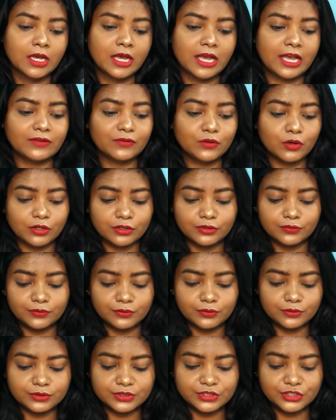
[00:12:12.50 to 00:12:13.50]
I've got the
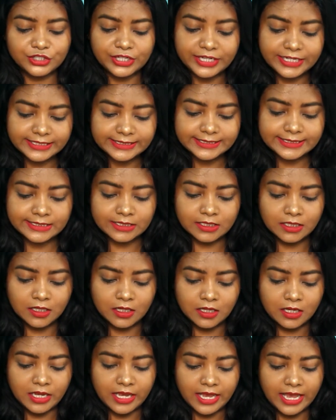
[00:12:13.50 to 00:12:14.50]
4 shades,
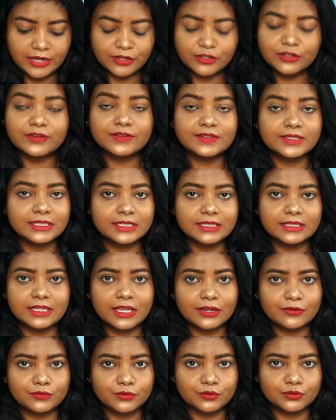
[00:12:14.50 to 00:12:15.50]
and you have seen
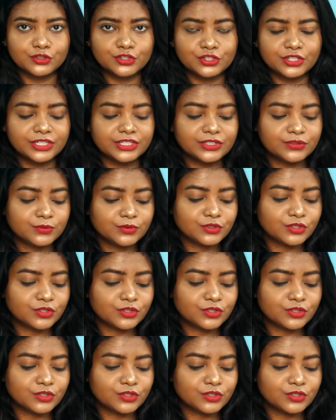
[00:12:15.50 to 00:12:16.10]
that 4 shades,